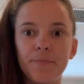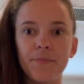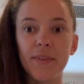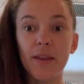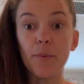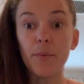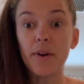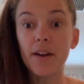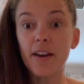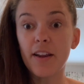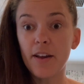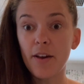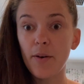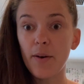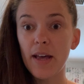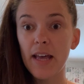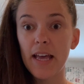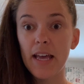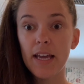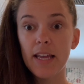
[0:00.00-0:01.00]
and we're gonna go
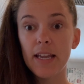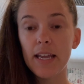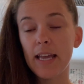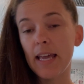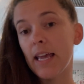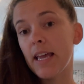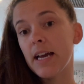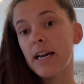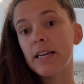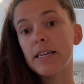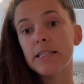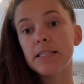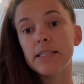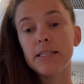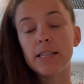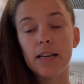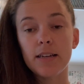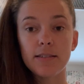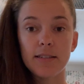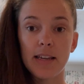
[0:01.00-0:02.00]
ahead and
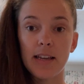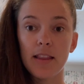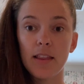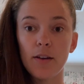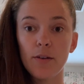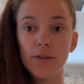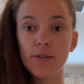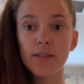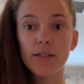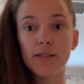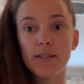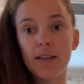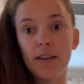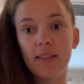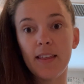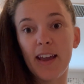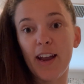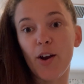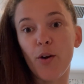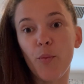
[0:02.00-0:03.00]
saute those until
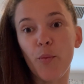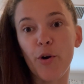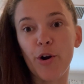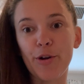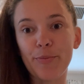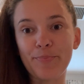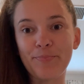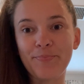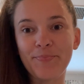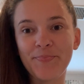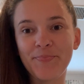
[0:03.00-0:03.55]
they are warm.